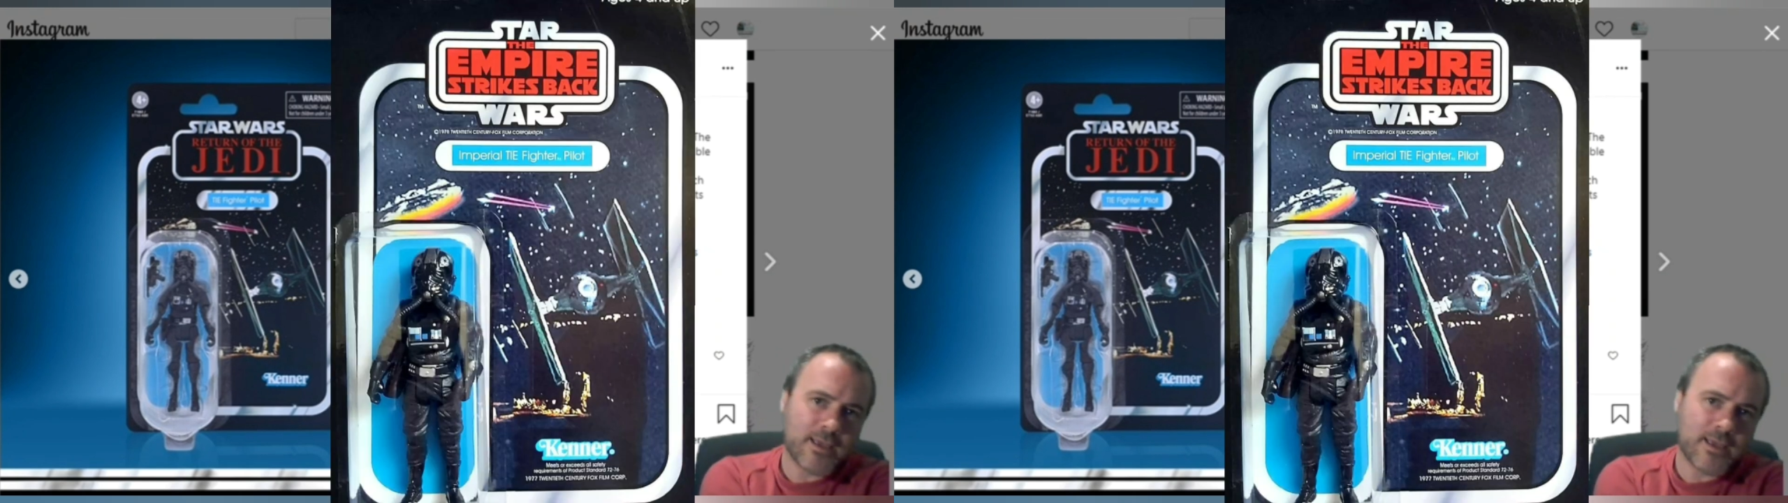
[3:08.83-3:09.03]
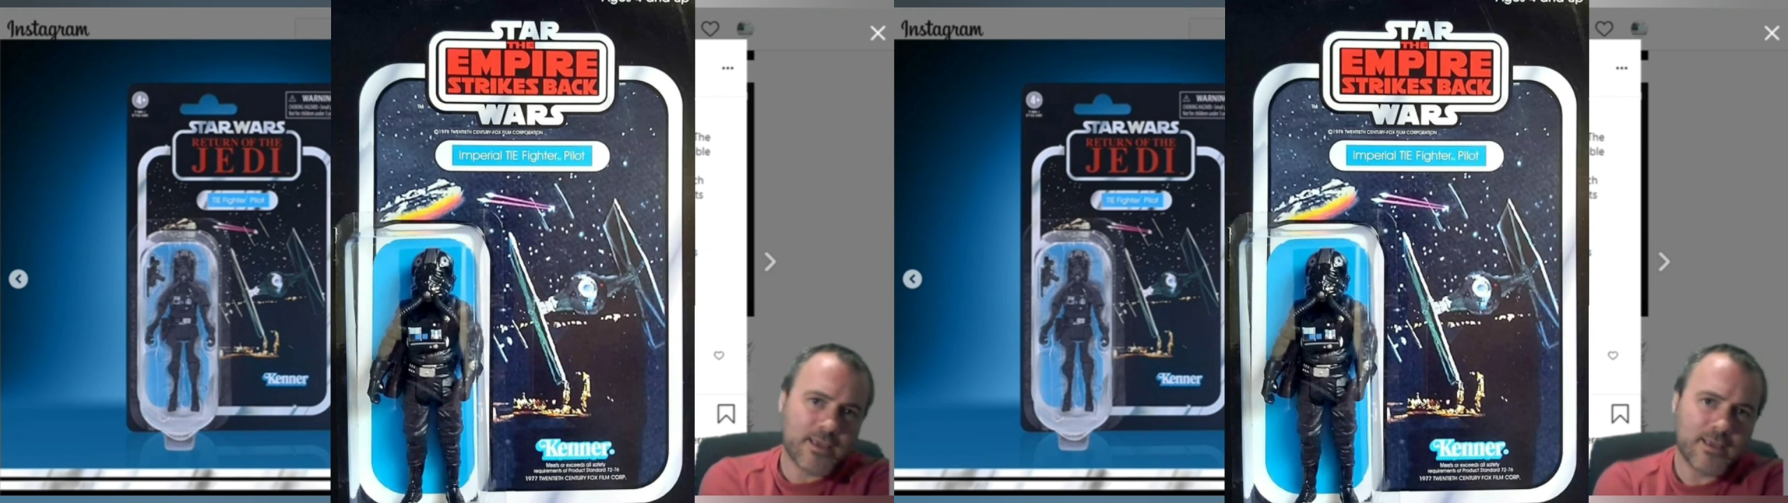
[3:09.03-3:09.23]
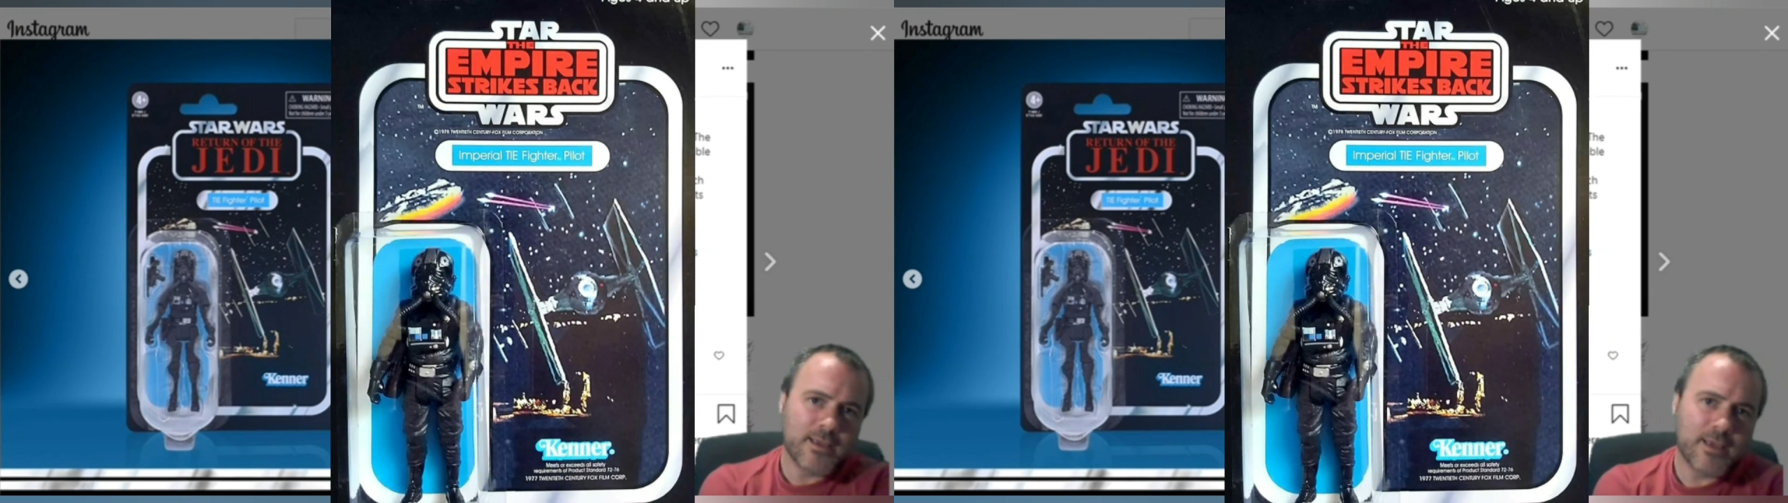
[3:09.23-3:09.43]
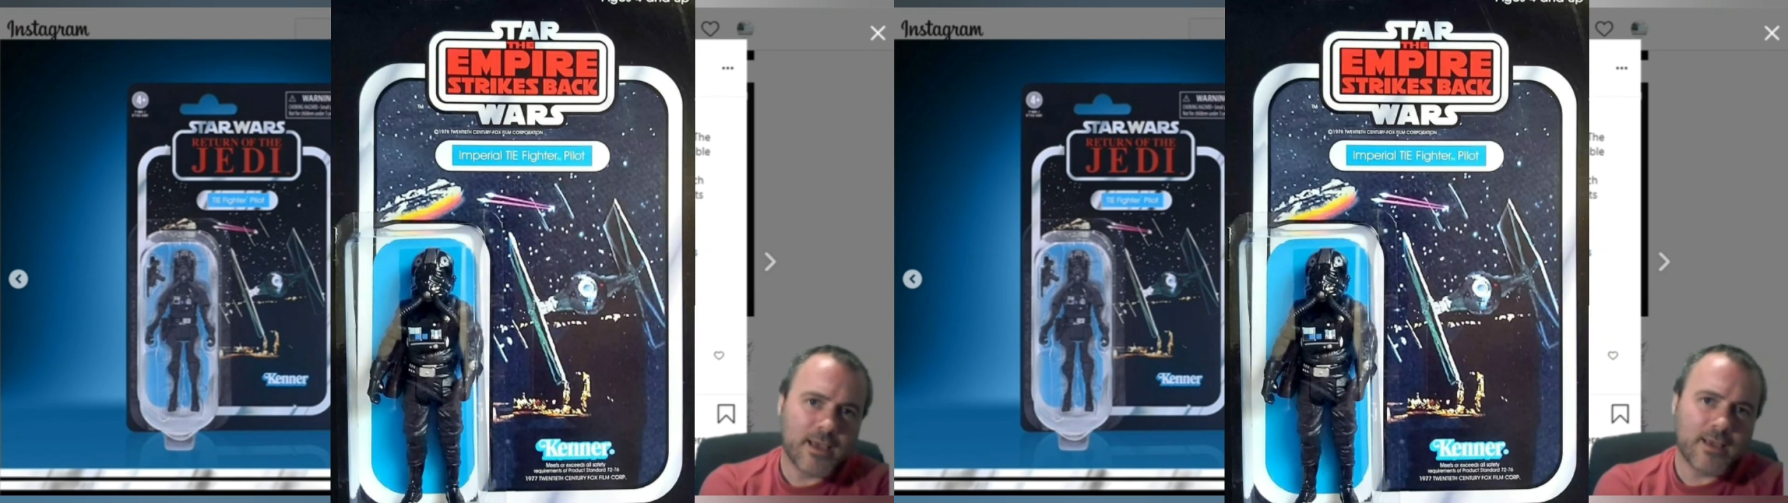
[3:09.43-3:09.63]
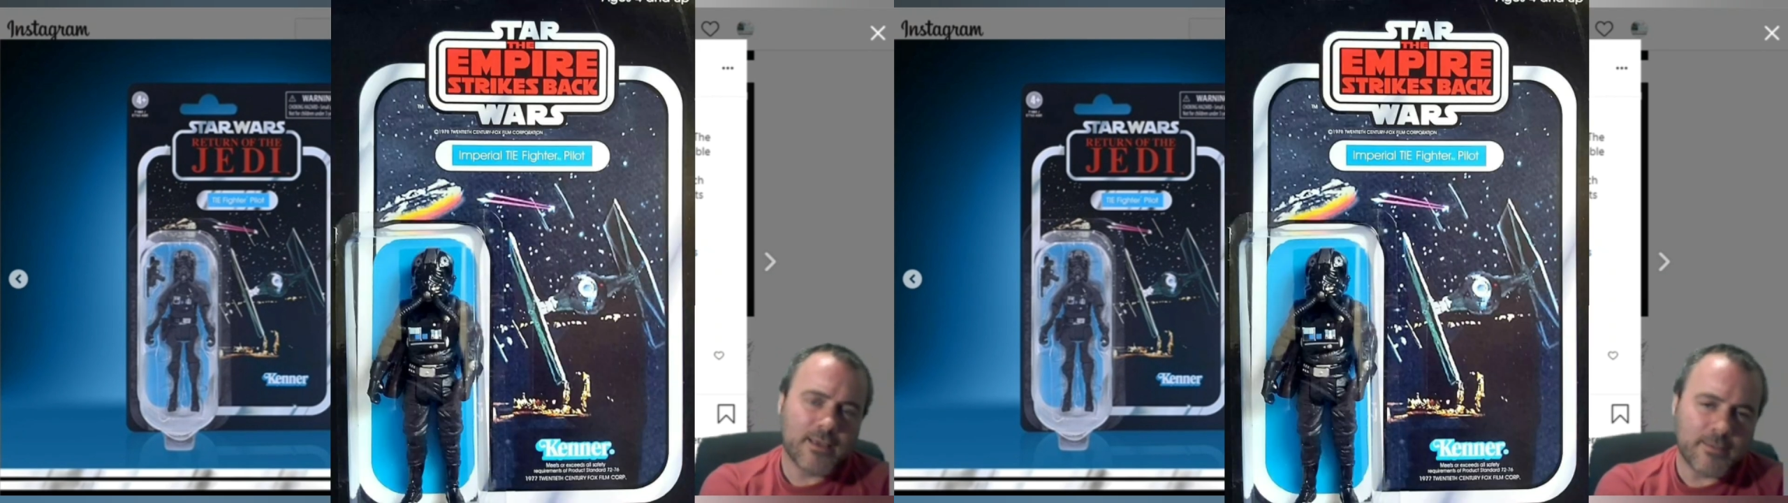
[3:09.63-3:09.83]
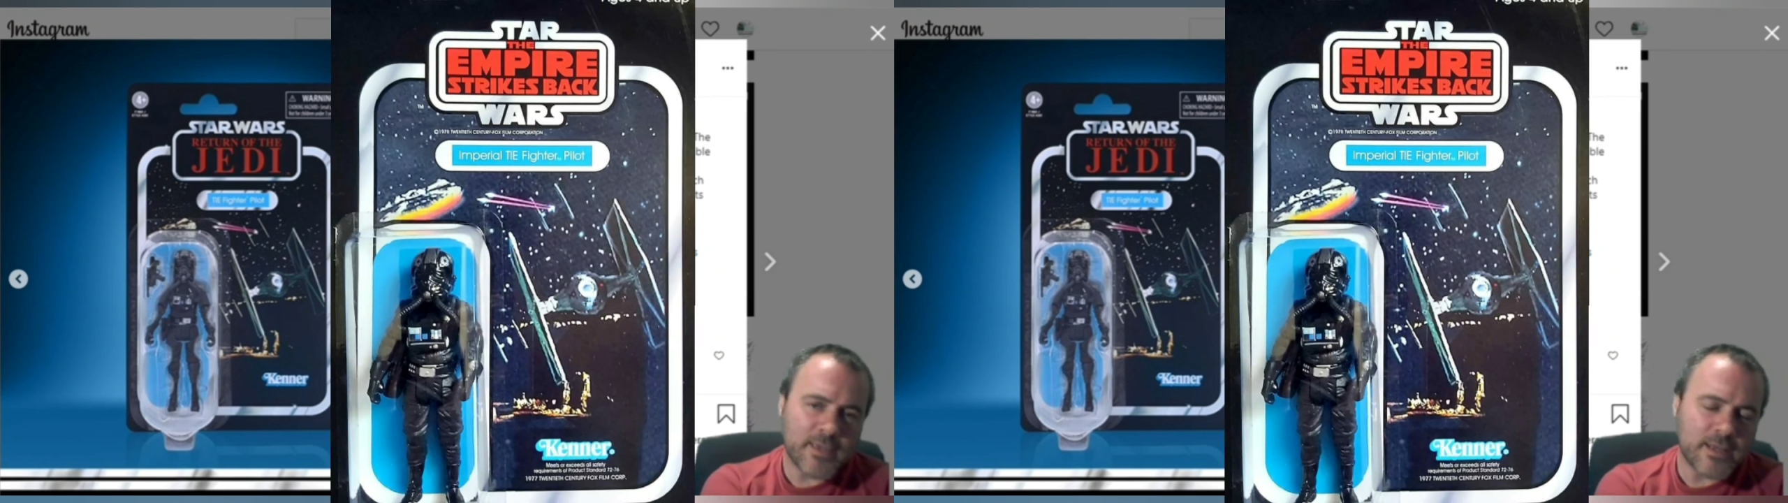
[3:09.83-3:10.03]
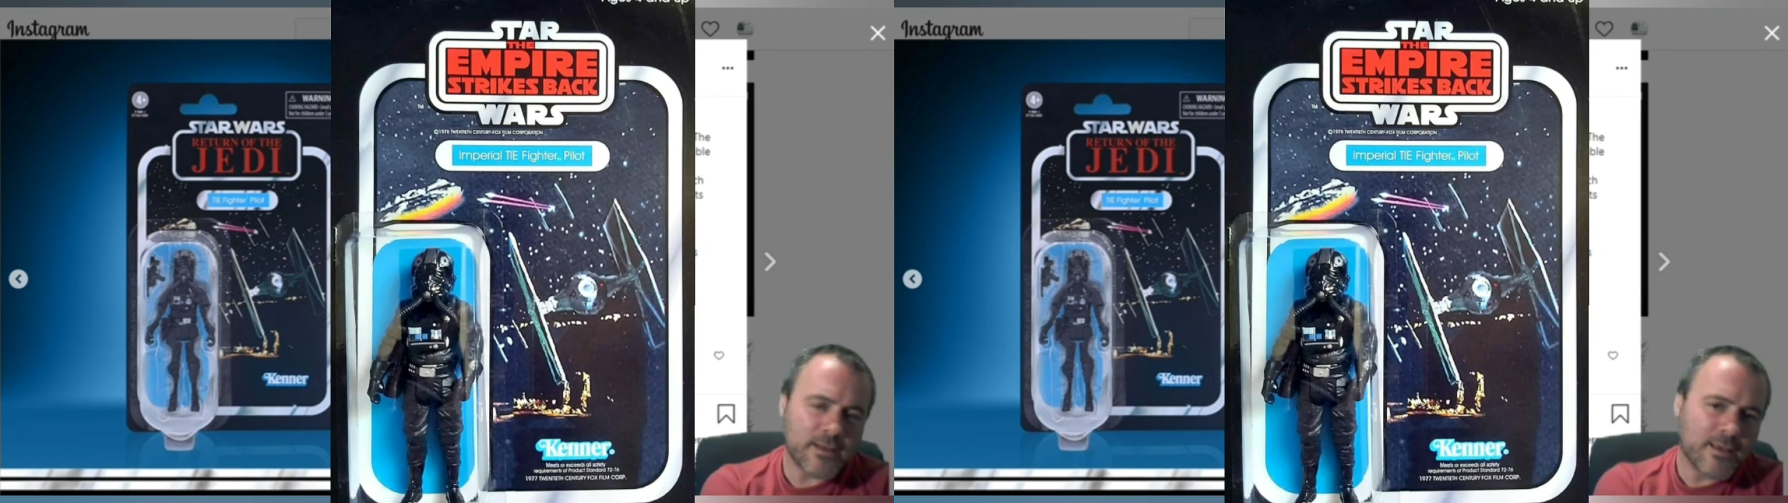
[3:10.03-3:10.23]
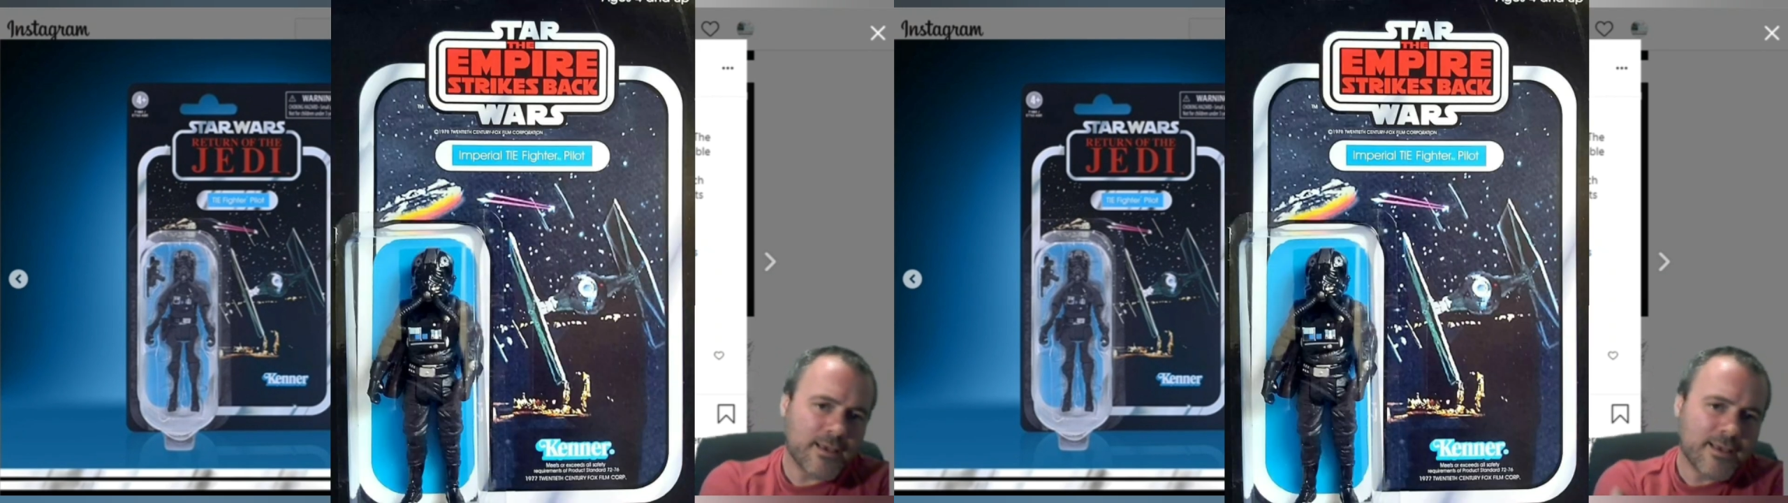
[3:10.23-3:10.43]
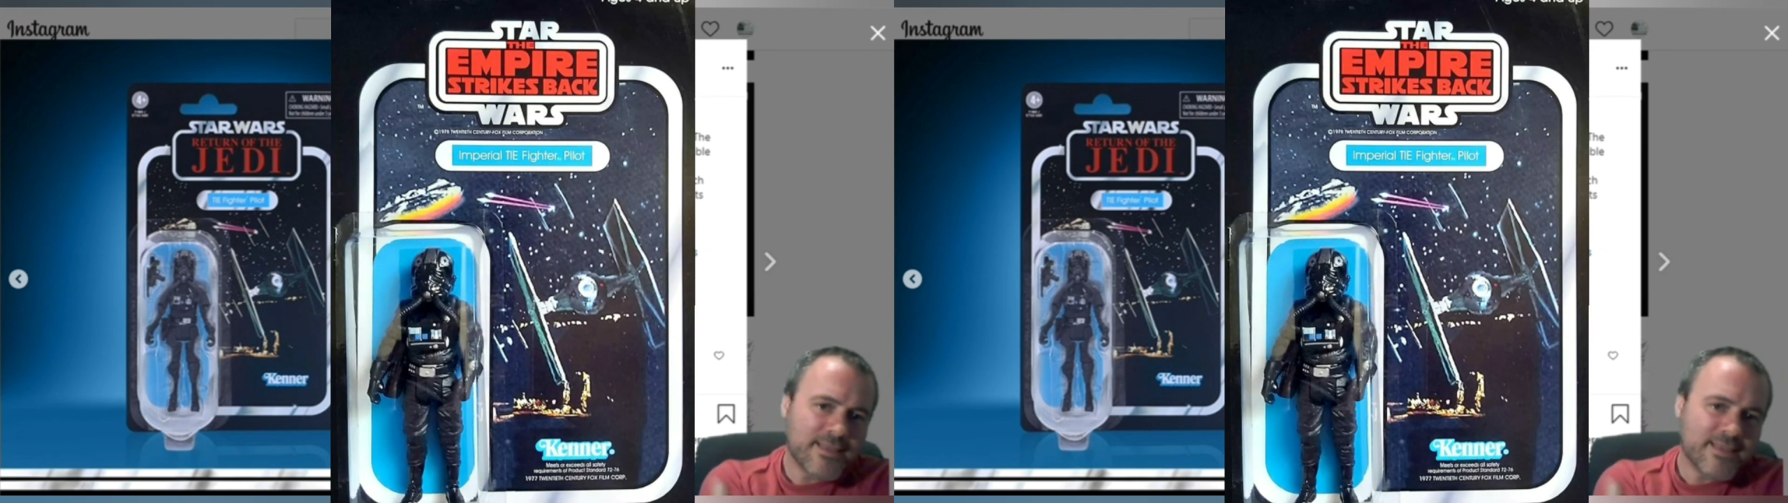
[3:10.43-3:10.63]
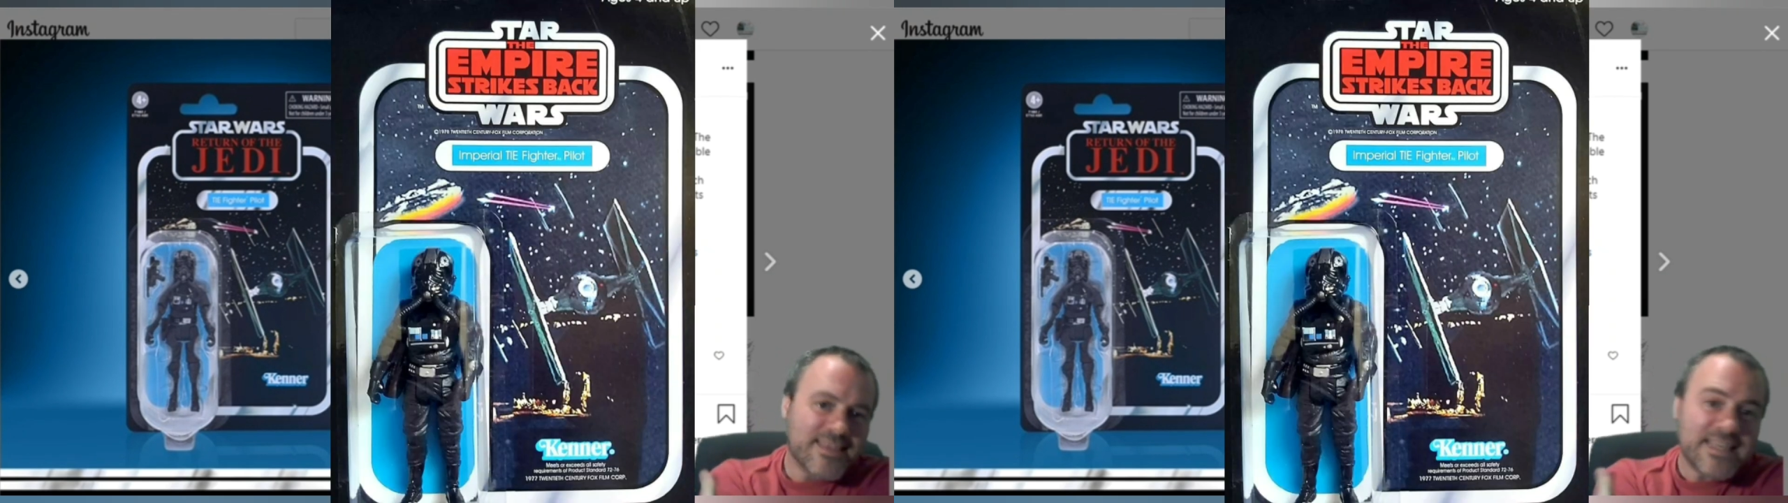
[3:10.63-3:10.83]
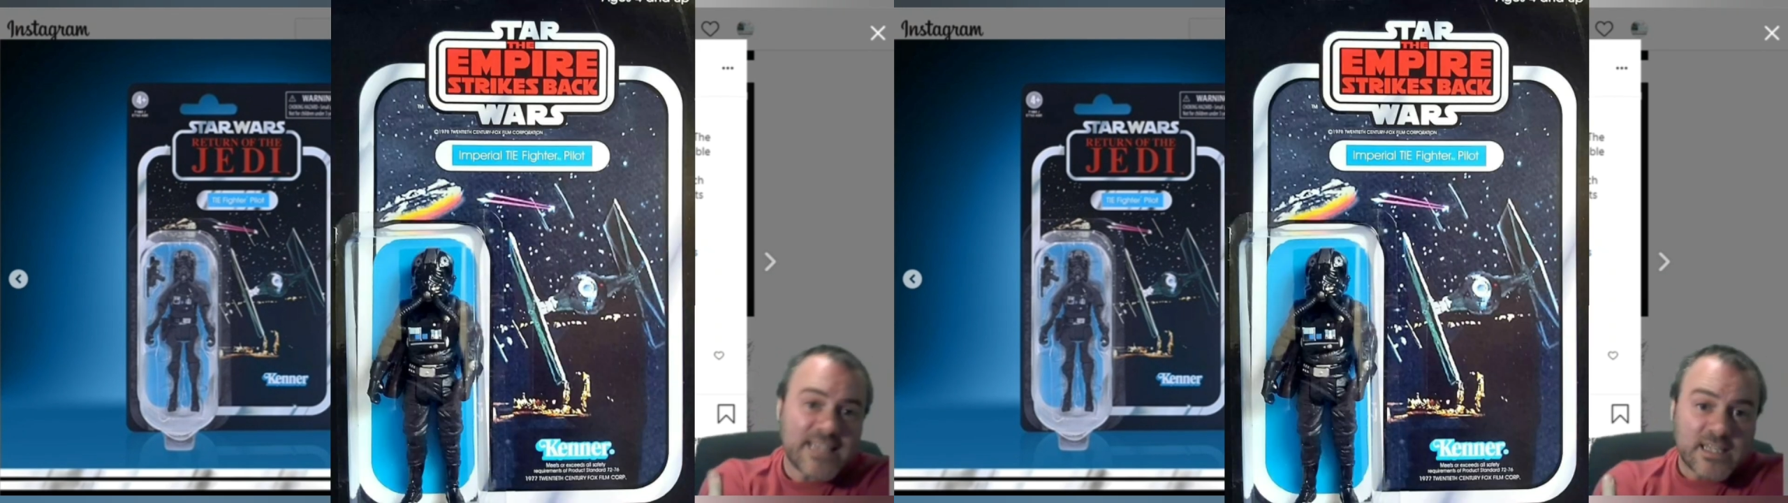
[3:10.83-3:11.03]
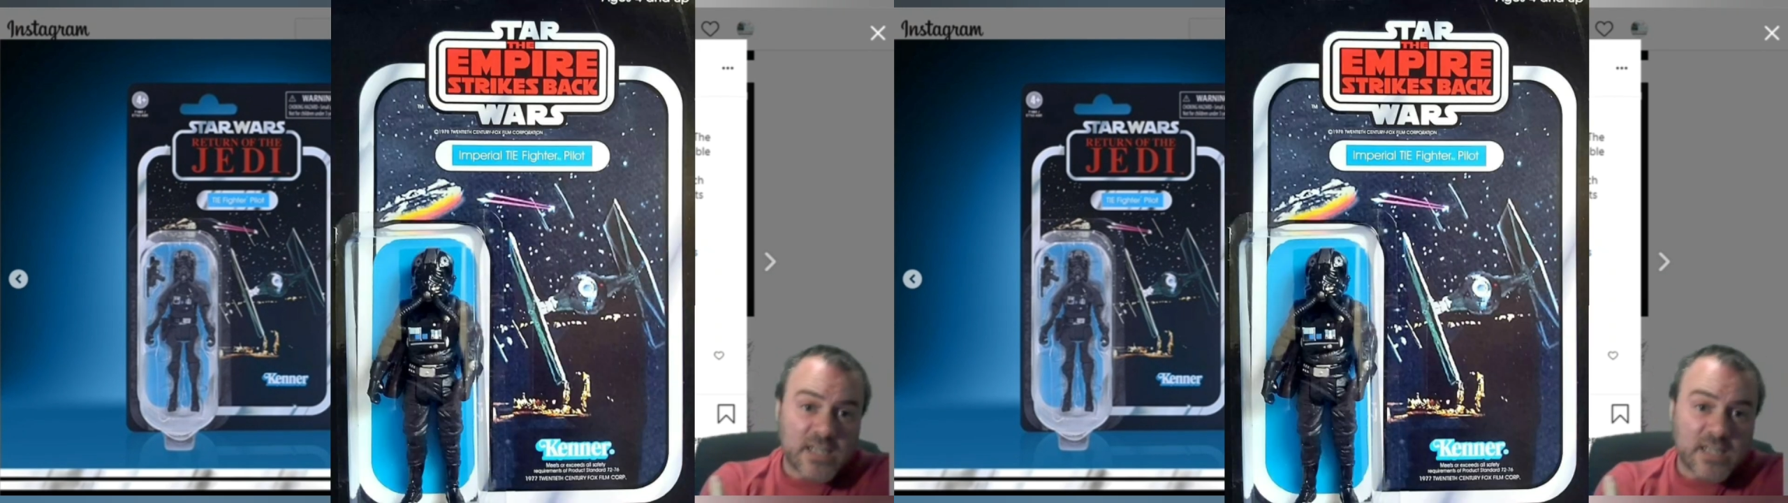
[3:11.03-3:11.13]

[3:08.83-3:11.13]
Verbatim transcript: I mean, this is